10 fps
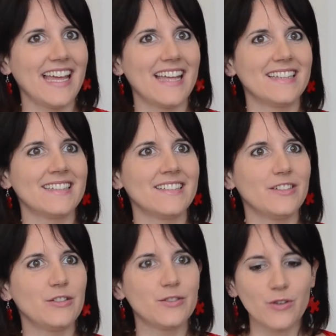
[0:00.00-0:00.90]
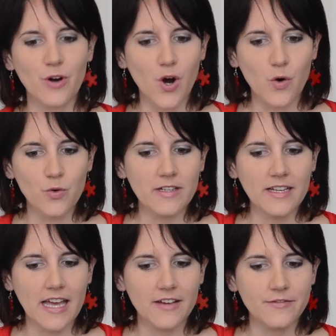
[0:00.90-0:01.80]
then you only
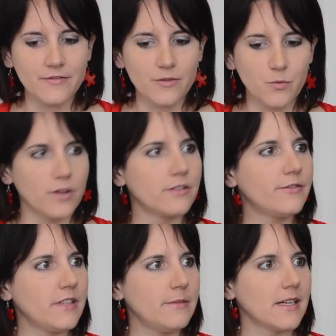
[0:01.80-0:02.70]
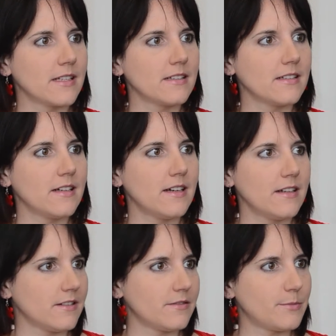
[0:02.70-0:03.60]
have one female
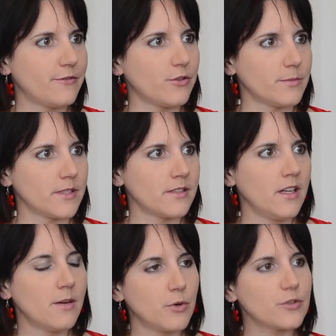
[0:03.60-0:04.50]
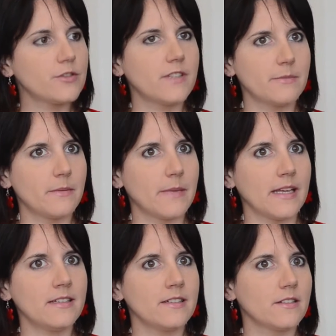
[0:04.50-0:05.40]
uh, performer. Most of them are
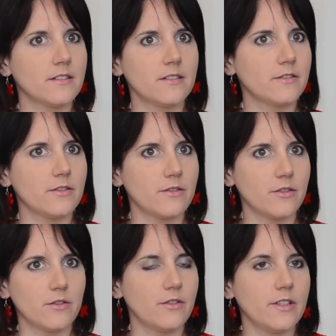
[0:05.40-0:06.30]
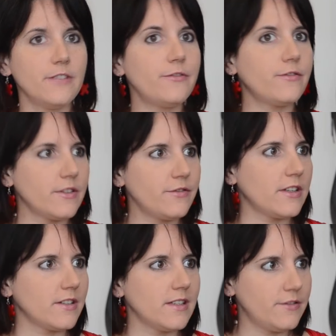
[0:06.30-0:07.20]
men, uh, if, if,
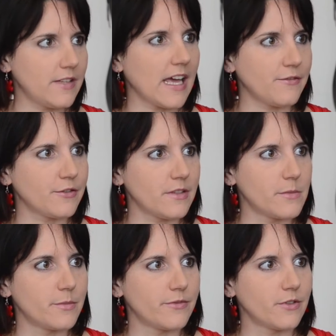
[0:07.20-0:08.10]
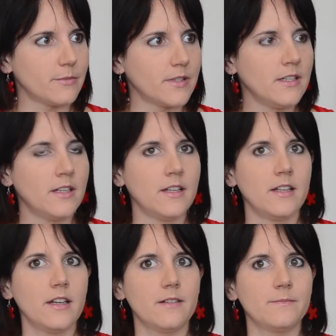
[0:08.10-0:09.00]
they, if they have a female performer.
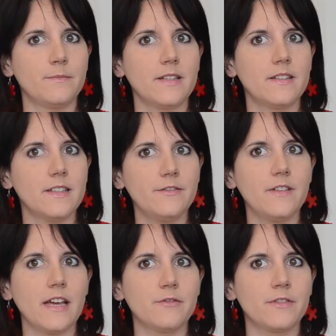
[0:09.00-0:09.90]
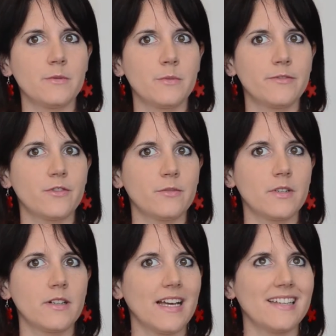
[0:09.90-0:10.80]
Um, but if they have a female
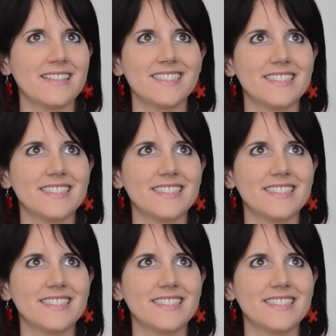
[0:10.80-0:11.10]
performer, I